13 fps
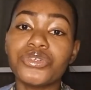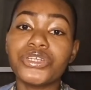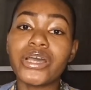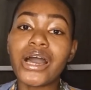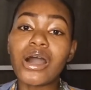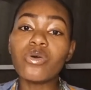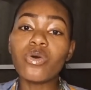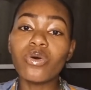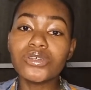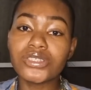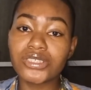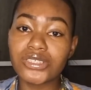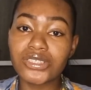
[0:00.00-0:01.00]
three, how
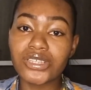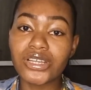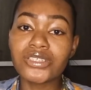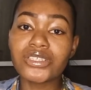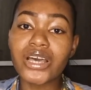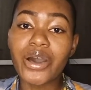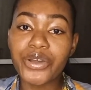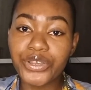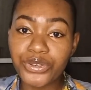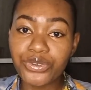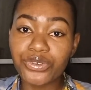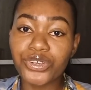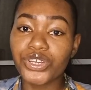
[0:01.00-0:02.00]
consistent are
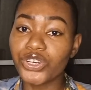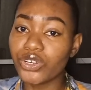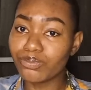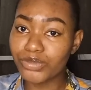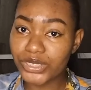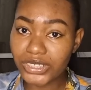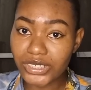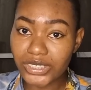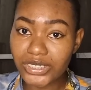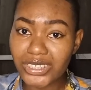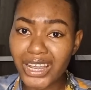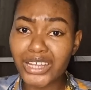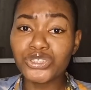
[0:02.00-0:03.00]
you in your
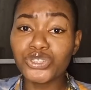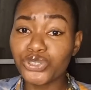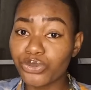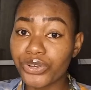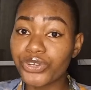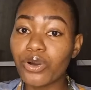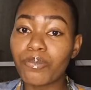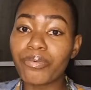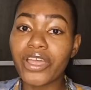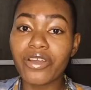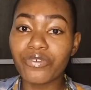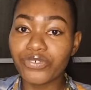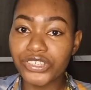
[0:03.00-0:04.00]
business? Are you showing up
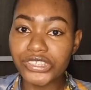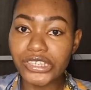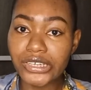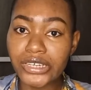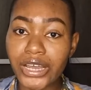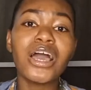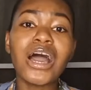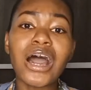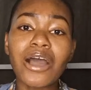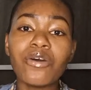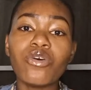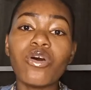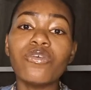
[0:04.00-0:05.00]
every day?
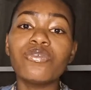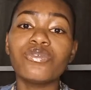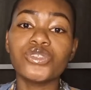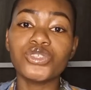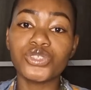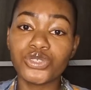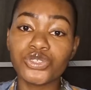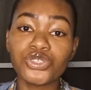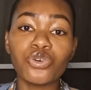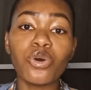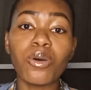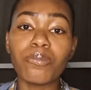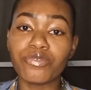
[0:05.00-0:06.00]
How often do you
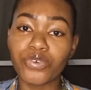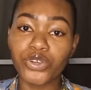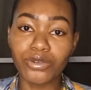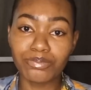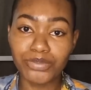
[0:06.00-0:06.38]
show up for your